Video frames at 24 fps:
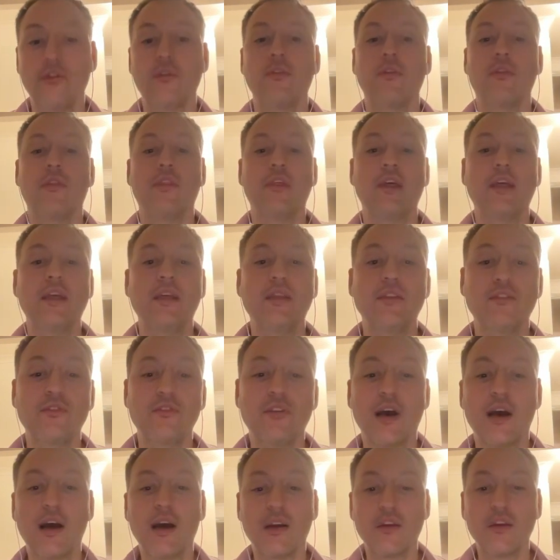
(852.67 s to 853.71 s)
These
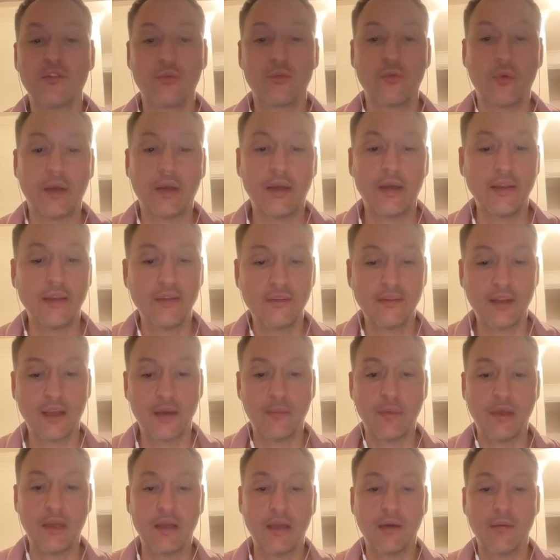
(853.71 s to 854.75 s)
dark squares can
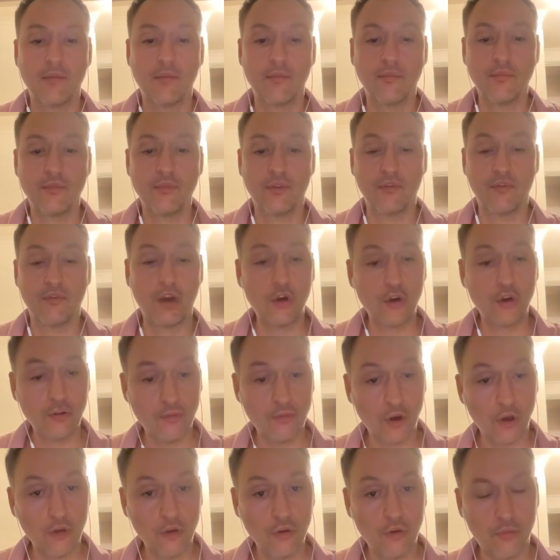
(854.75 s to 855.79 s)
become very
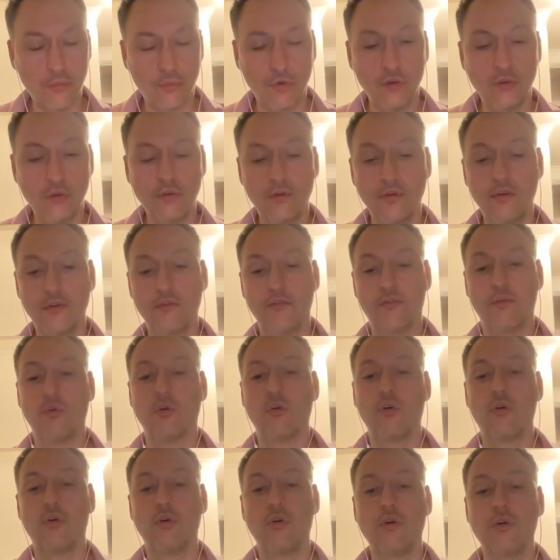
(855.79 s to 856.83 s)
vulnerable
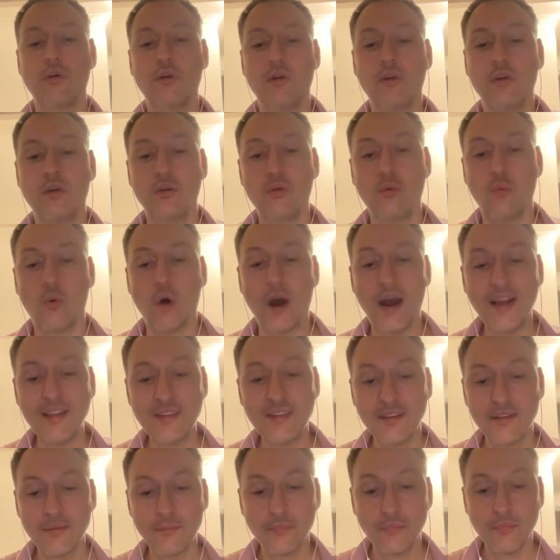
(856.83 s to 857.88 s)
for white,
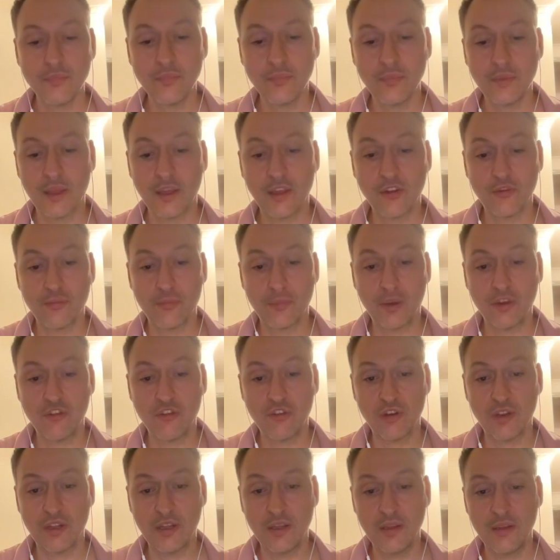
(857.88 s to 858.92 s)

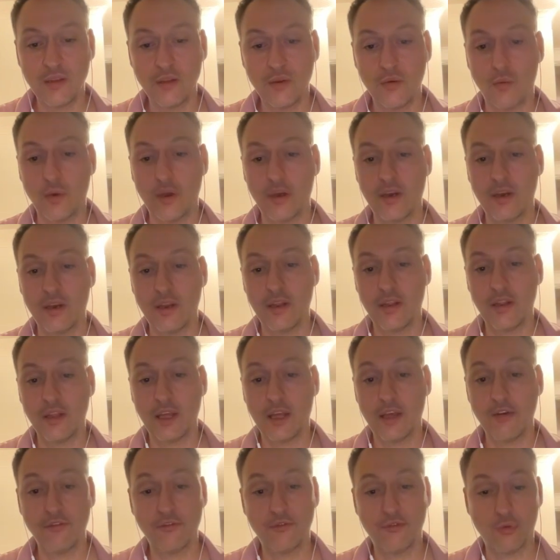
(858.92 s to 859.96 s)
especially when
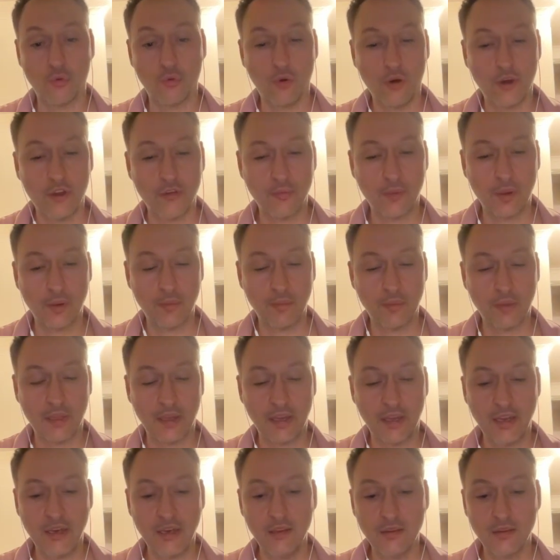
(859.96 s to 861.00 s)
f4 has been
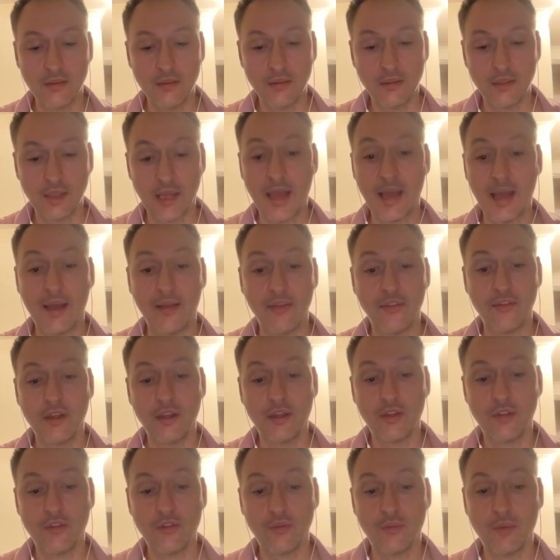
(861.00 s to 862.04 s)
played. And
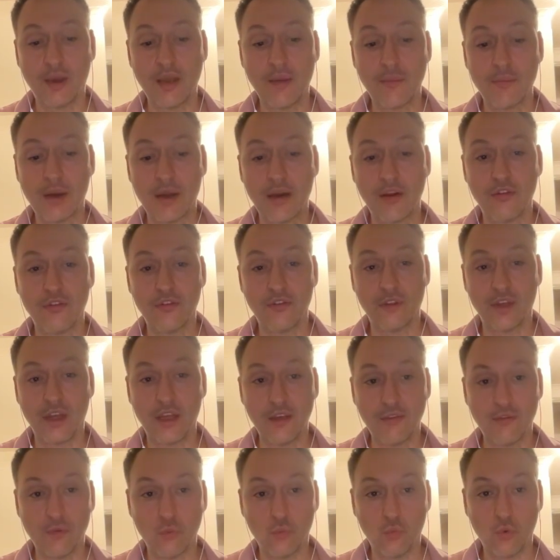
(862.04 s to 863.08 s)
to make matters
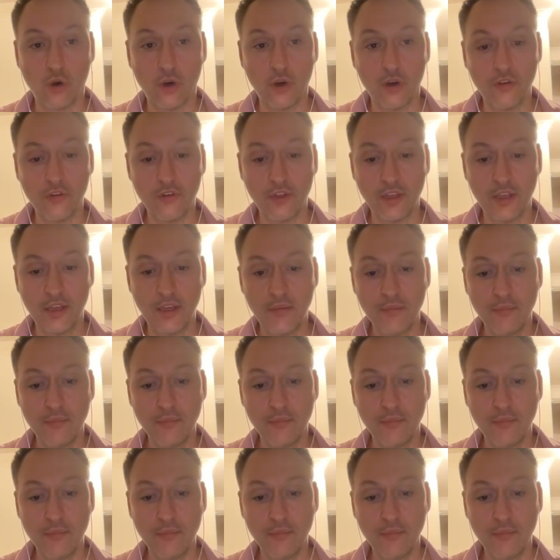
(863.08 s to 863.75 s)
even worse here,